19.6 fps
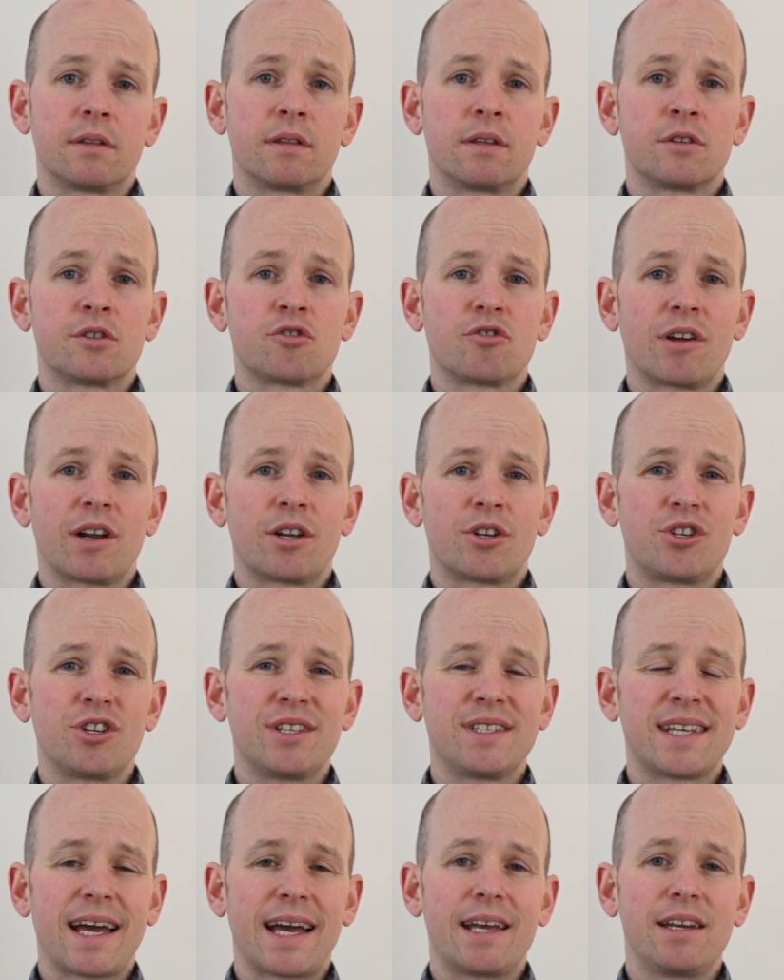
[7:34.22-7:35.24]
the strategy
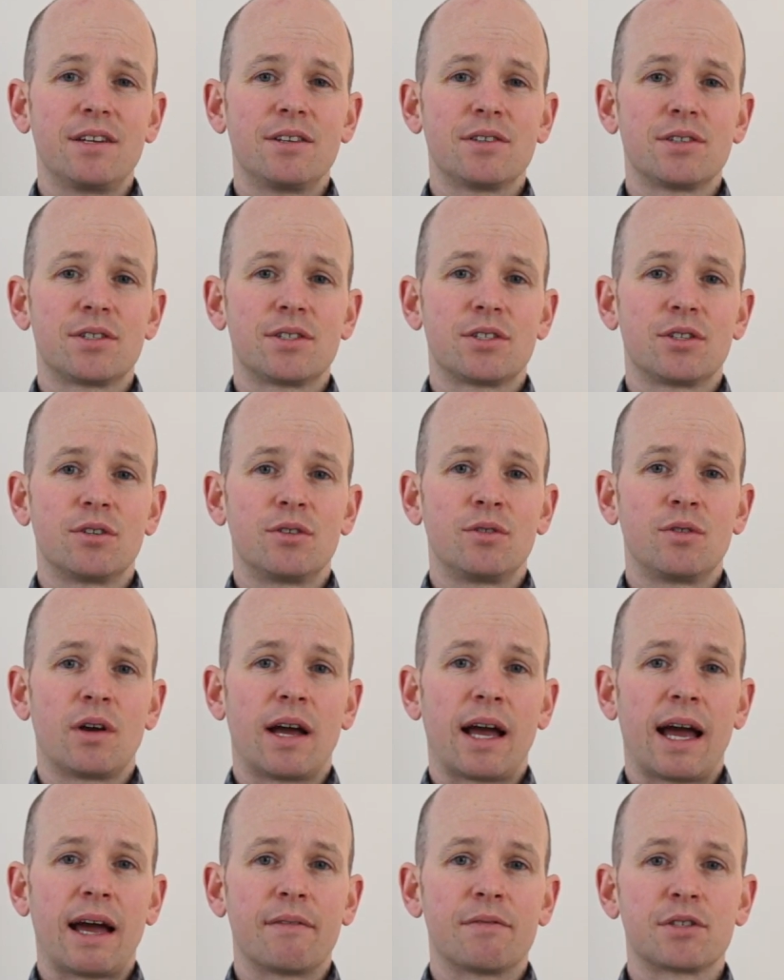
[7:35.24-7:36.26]
tends to
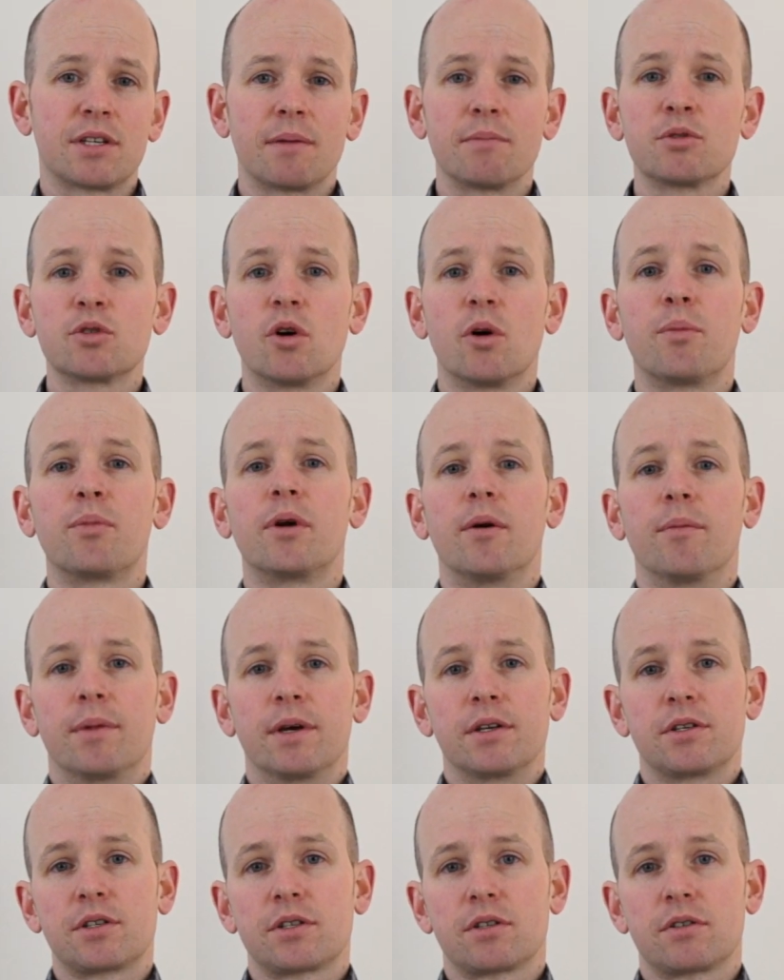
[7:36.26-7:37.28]
have some sort of
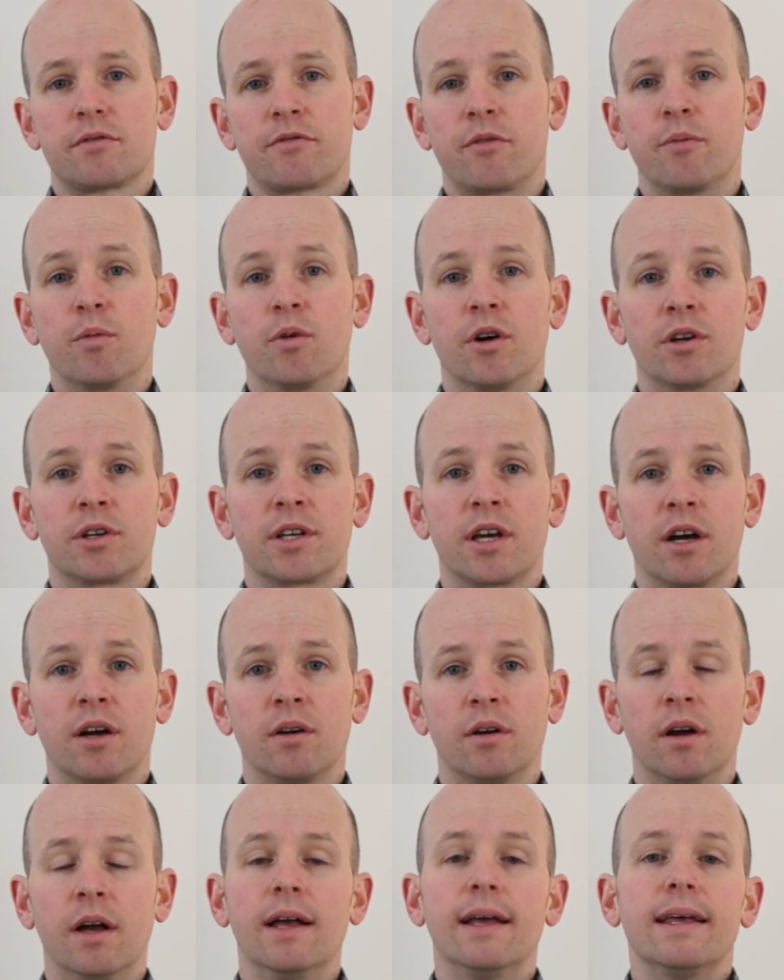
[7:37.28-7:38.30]
promise from word go.